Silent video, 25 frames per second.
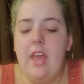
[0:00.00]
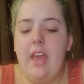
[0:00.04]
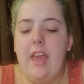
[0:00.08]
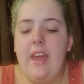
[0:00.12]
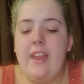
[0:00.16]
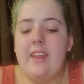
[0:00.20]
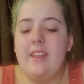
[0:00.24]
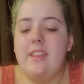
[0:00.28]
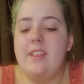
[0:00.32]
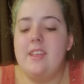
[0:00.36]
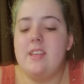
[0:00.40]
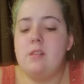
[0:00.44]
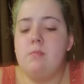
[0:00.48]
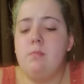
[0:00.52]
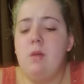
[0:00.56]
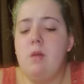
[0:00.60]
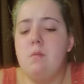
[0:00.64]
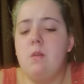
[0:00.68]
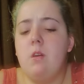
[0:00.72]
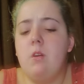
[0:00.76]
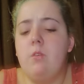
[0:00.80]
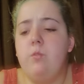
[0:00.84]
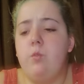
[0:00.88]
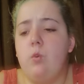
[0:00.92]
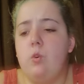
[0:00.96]
And this might
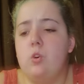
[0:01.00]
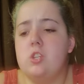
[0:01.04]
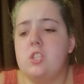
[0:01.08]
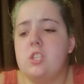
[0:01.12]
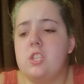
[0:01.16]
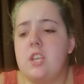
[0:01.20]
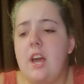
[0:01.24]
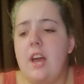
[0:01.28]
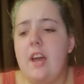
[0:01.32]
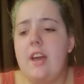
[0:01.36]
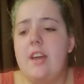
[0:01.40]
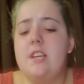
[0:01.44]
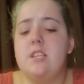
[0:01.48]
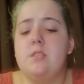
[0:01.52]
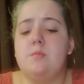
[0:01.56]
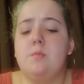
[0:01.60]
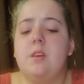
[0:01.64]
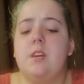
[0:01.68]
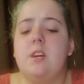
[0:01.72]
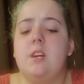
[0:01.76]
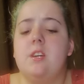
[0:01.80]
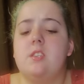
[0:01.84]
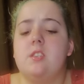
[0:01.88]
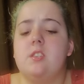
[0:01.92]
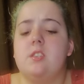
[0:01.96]
be a full size
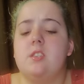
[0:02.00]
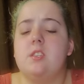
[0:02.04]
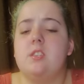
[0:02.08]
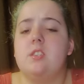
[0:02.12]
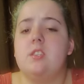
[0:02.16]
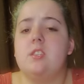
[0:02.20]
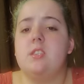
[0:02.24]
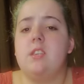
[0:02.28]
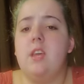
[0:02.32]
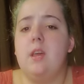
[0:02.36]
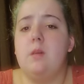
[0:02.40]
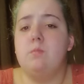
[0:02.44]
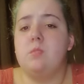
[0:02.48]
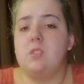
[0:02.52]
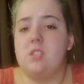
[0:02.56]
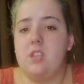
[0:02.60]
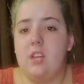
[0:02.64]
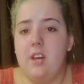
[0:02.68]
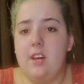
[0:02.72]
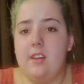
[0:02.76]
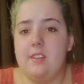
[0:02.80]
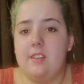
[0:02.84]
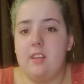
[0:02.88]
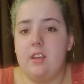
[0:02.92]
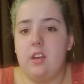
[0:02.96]
because it's the same
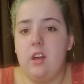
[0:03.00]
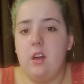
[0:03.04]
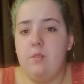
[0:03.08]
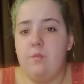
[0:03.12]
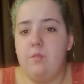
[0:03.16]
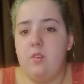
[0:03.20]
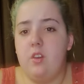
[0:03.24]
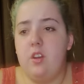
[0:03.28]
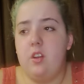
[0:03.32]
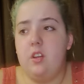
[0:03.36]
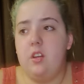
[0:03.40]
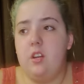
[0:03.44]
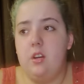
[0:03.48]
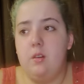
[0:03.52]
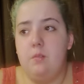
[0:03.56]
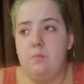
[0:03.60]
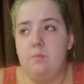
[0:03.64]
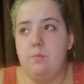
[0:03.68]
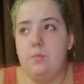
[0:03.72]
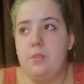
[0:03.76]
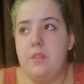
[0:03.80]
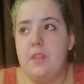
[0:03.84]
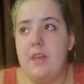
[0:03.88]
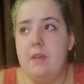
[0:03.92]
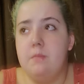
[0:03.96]
size I got for um,